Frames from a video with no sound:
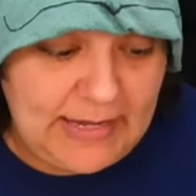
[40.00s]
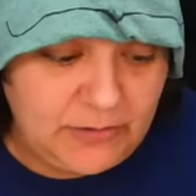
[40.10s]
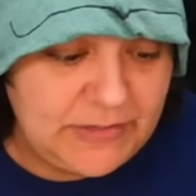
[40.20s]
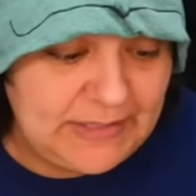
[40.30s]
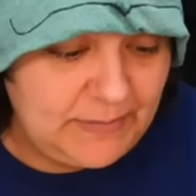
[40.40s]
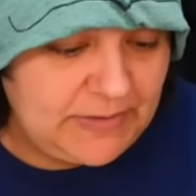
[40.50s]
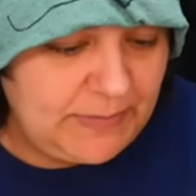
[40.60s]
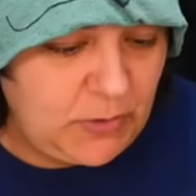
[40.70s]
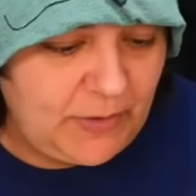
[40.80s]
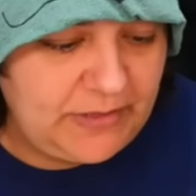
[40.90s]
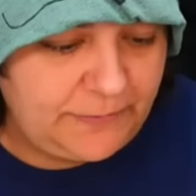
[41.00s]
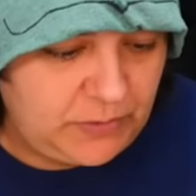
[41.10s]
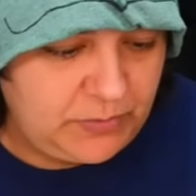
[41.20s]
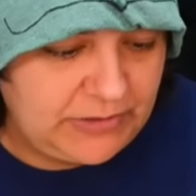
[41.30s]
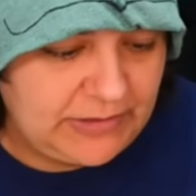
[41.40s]
And there seems to be quite a
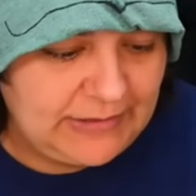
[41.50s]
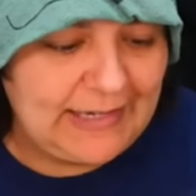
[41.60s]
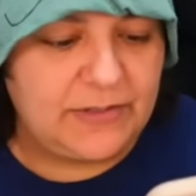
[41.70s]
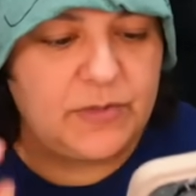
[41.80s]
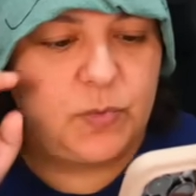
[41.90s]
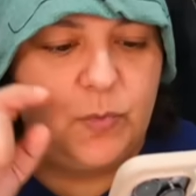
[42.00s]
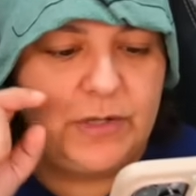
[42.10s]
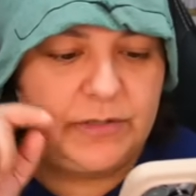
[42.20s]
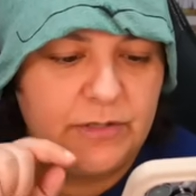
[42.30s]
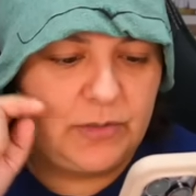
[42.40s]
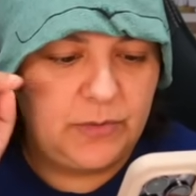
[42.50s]
few to collect. Just one, two,